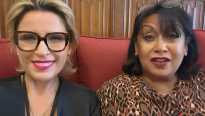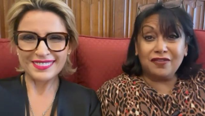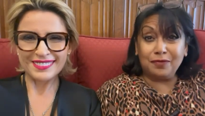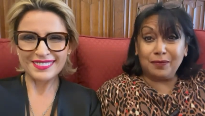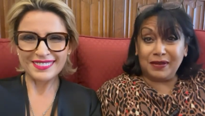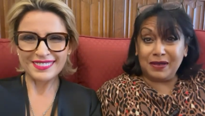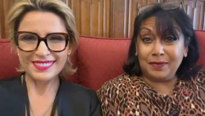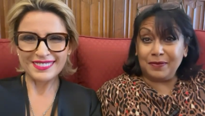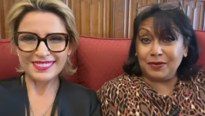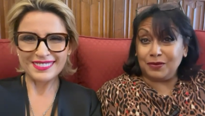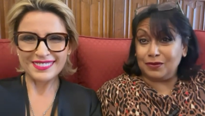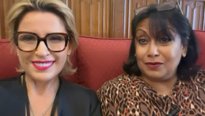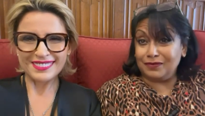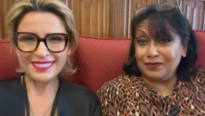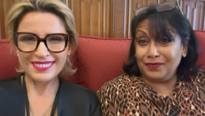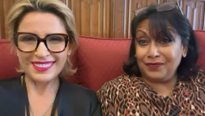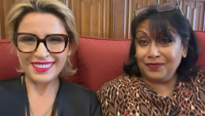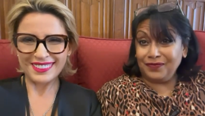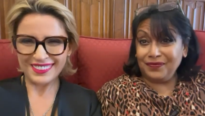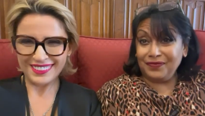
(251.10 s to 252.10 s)
Speaker 1: love people.
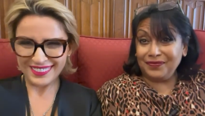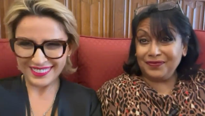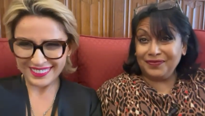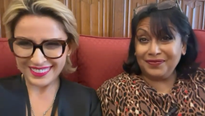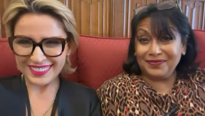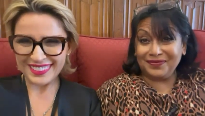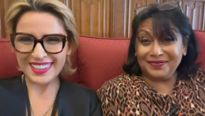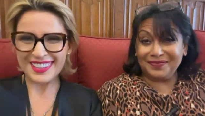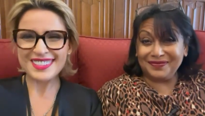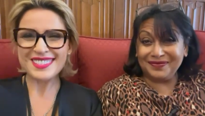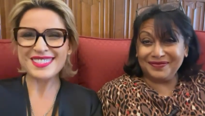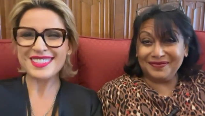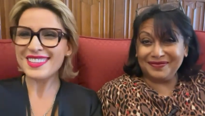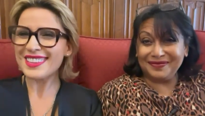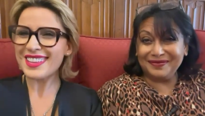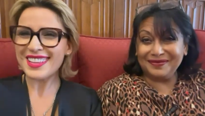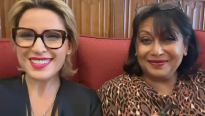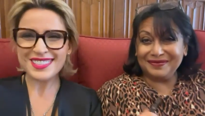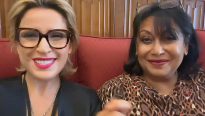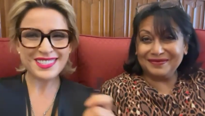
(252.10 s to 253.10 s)
Speaker 2: Yes,
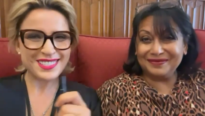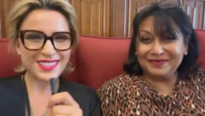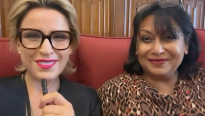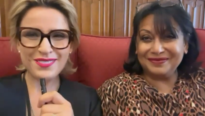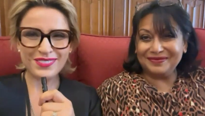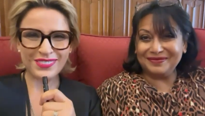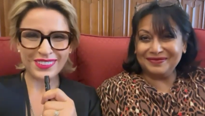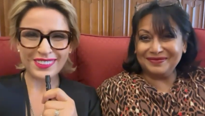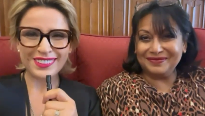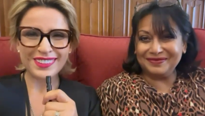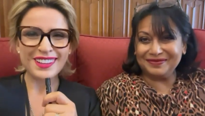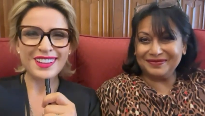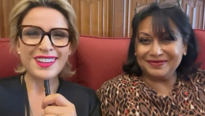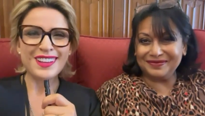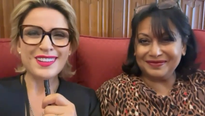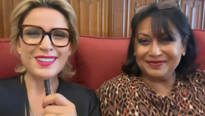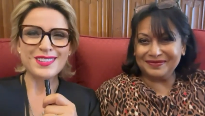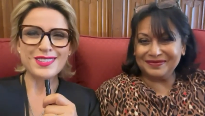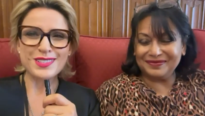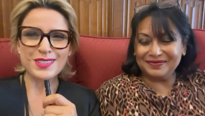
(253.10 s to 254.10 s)
that's simple.
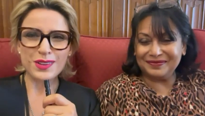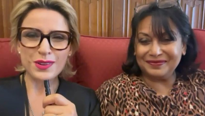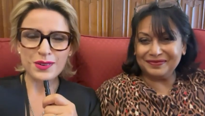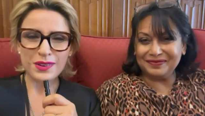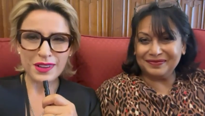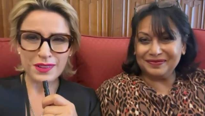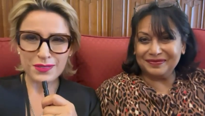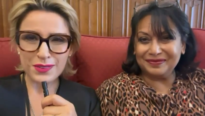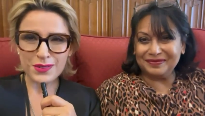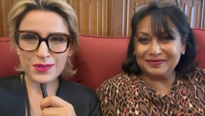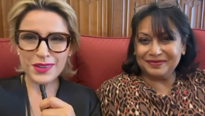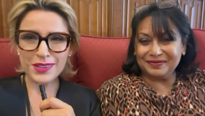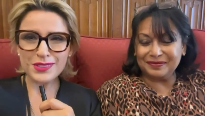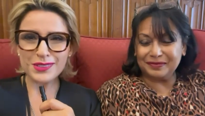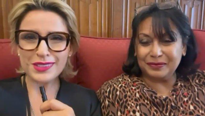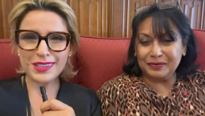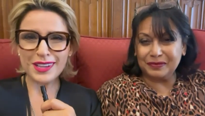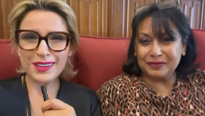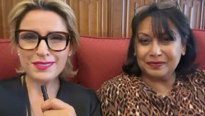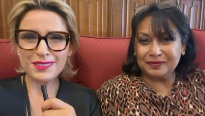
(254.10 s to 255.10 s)
So if you want
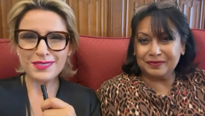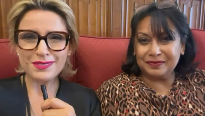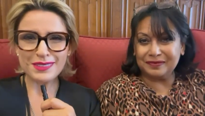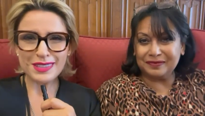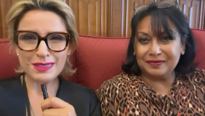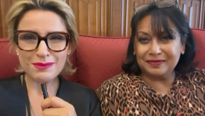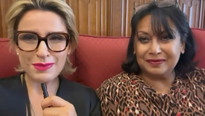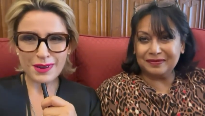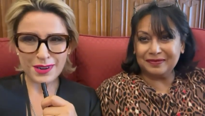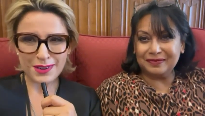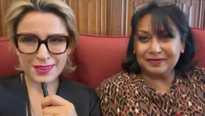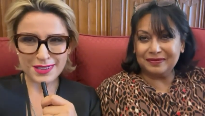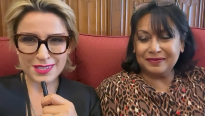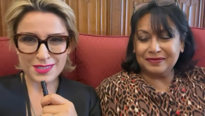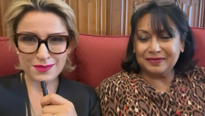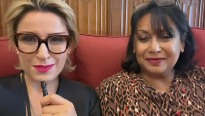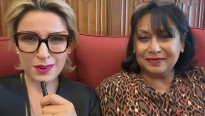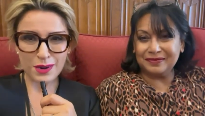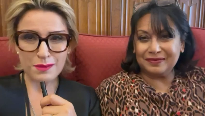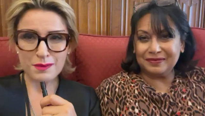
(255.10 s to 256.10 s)
to come and meet
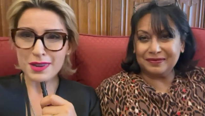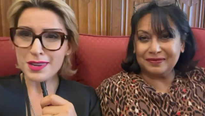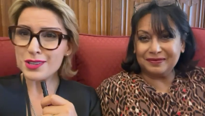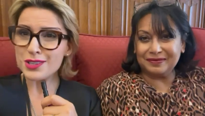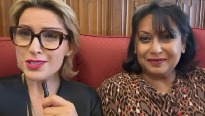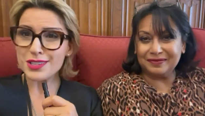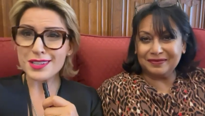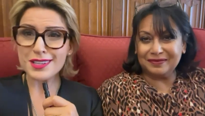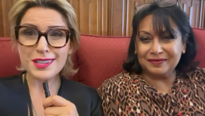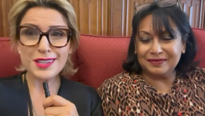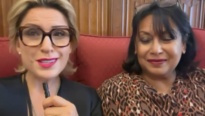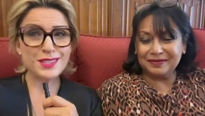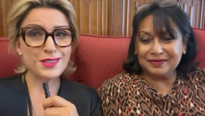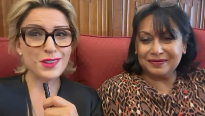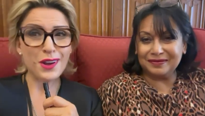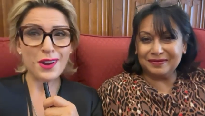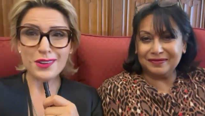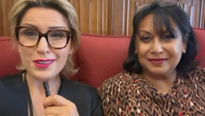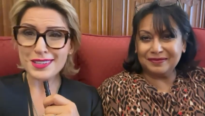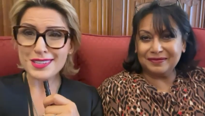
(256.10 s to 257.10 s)
Baroness Verma, she is
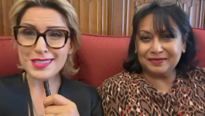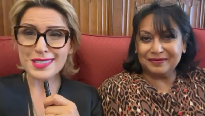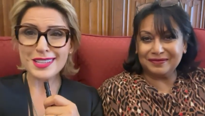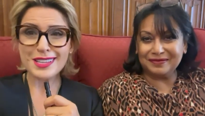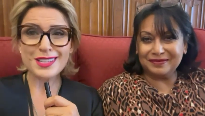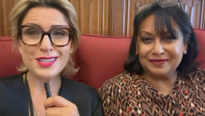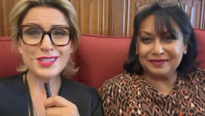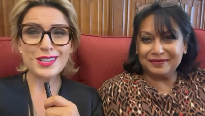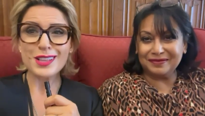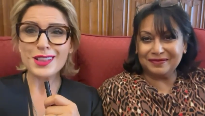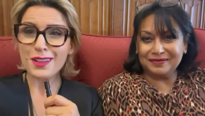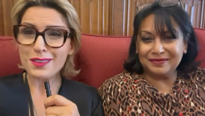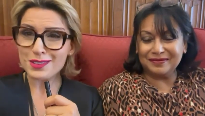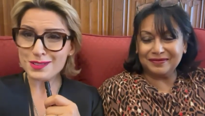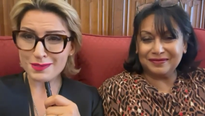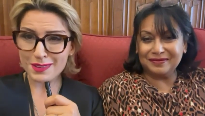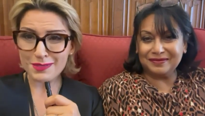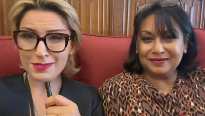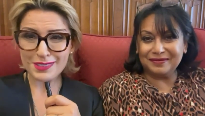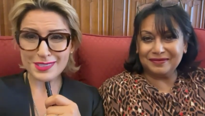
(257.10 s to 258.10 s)
honestly, she
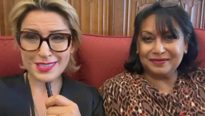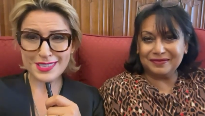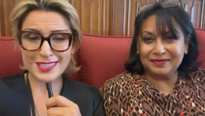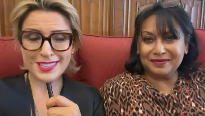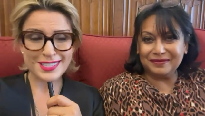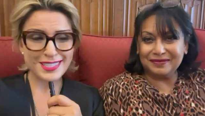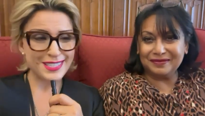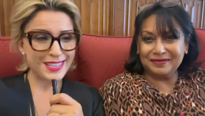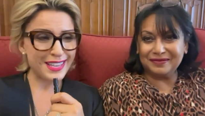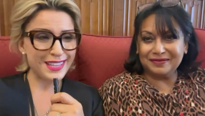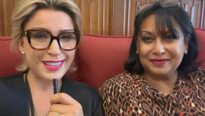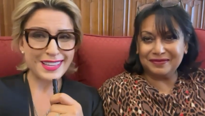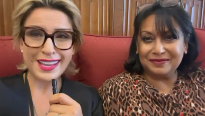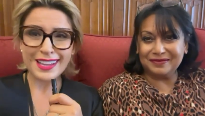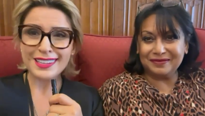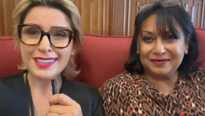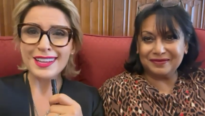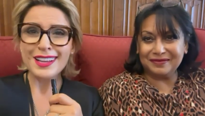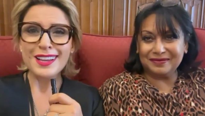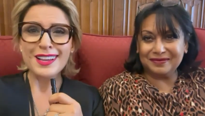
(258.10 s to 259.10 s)
loves people. She just said
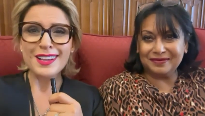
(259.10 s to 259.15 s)
that.